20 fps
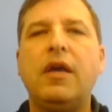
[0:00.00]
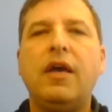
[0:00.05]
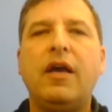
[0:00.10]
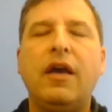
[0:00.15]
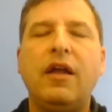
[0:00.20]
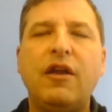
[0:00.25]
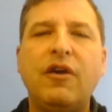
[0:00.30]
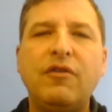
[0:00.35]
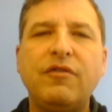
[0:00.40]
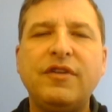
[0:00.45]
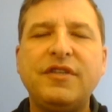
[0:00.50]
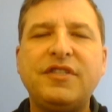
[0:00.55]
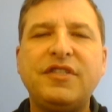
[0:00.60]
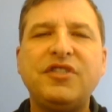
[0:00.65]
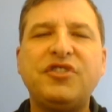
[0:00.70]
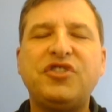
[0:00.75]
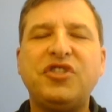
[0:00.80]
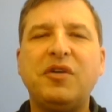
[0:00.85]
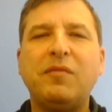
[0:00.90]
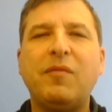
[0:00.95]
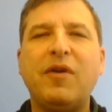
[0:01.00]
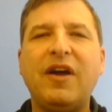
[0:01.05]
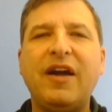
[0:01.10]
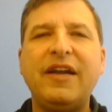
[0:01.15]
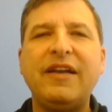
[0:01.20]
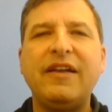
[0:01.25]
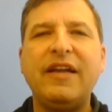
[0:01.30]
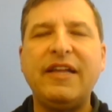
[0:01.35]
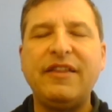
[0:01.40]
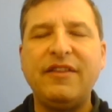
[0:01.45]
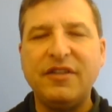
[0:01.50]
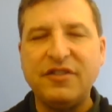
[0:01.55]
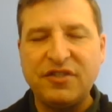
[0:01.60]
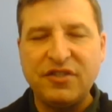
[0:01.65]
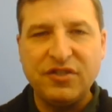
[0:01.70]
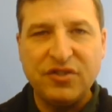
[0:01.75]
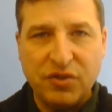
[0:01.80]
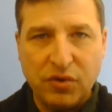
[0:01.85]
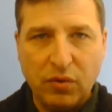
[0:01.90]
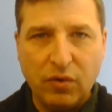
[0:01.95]
Hello, this is Jim Wright, and
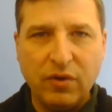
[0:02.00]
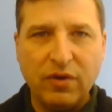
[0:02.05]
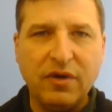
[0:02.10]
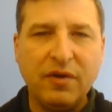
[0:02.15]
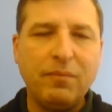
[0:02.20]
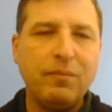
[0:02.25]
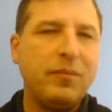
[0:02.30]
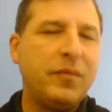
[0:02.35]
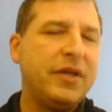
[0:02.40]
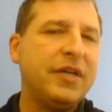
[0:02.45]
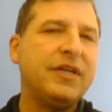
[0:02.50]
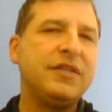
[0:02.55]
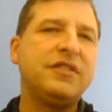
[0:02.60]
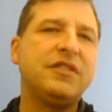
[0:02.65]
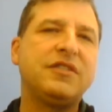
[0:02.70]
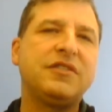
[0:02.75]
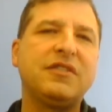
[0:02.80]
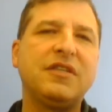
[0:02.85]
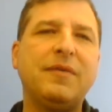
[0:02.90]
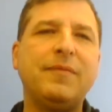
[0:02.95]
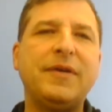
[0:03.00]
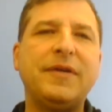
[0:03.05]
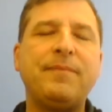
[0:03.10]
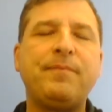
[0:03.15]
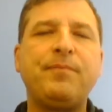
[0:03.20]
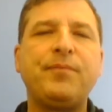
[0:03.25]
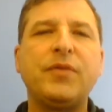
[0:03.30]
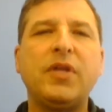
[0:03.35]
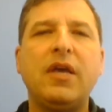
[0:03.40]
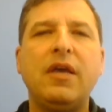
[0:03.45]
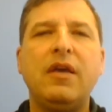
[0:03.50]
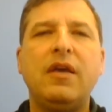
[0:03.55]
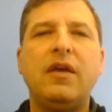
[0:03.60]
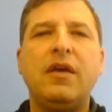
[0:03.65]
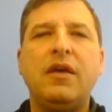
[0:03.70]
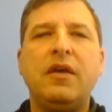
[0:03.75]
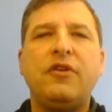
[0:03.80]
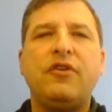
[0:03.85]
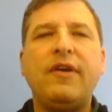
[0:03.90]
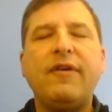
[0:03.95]
this is your Minute to Slim It.
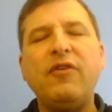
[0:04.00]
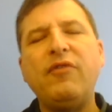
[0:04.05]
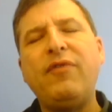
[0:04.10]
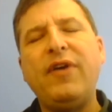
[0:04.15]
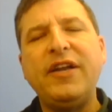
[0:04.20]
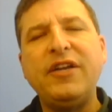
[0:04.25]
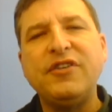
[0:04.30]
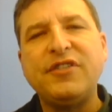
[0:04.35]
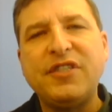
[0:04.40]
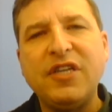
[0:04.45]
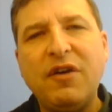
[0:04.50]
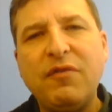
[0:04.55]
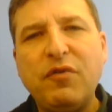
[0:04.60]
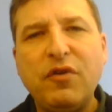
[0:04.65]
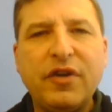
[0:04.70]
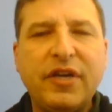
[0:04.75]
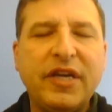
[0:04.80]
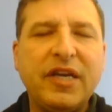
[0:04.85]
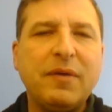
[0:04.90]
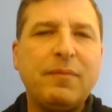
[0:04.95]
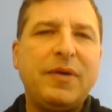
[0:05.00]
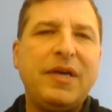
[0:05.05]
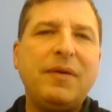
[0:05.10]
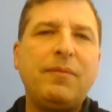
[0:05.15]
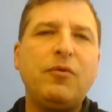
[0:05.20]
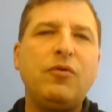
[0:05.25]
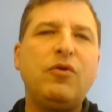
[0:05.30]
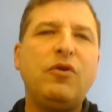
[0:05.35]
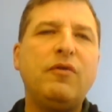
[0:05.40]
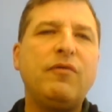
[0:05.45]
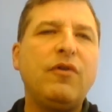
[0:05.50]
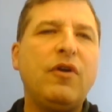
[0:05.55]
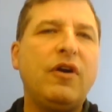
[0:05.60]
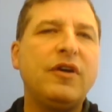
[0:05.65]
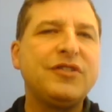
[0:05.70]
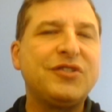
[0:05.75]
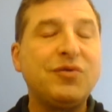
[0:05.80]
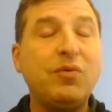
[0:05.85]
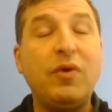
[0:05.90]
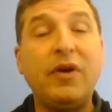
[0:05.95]
Do you ever find yourself looking at people who have
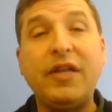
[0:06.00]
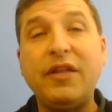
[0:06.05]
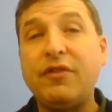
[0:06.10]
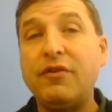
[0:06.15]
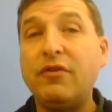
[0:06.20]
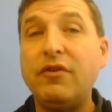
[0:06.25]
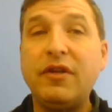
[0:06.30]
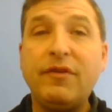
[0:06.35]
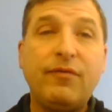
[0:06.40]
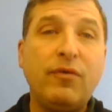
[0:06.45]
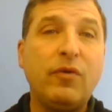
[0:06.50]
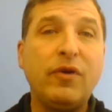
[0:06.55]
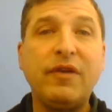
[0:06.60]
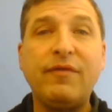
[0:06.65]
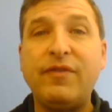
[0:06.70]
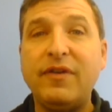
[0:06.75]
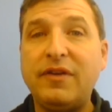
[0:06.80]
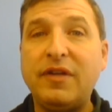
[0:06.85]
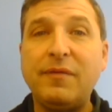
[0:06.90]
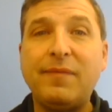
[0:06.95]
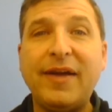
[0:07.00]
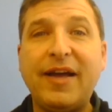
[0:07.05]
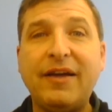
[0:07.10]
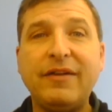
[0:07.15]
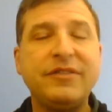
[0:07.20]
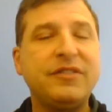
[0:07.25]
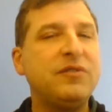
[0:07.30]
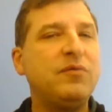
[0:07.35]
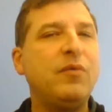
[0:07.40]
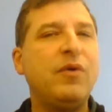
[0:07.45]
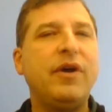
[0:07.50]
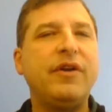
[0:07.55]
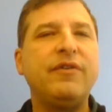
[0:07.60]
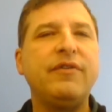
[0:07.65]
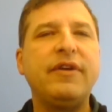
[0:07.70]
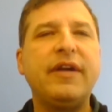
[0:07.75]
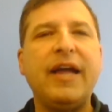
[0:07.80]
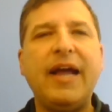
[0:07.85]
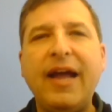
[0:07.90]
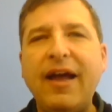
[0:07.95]
lost 20, 30, 40, 50 pounds and
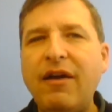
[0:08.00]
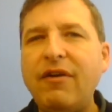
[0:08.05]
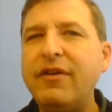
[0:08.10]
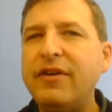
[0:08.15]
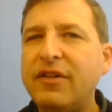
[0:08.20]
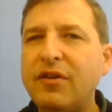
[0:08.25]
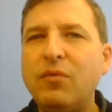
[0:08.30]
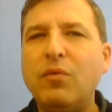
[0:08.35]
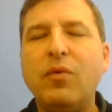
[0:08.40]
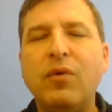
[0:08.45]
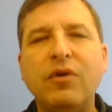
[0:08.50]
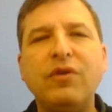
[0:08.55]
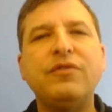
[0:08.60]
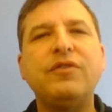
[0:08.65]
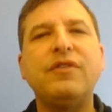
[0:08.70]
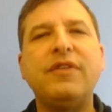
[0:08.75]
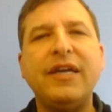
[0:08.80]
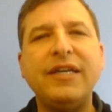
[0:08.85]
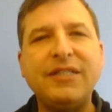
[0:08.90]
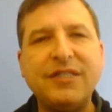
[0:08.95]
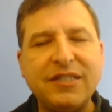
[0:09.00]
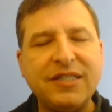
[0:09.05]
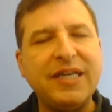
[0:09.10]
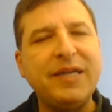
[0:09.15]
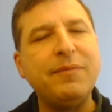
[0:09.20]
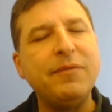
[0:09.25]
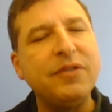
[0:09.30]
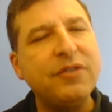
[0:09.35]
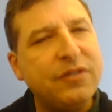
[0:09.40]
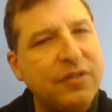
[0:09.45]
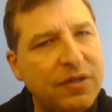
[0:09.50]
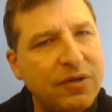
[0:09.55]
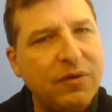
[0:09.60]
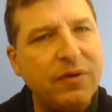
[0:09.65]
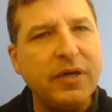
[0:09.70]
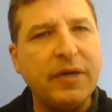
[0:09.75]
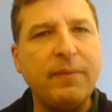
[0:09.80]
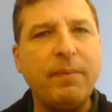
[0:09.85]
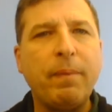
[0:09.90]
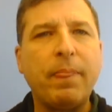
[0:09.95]
wondering how in the world do they seem to
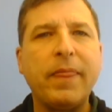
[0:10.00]
do it?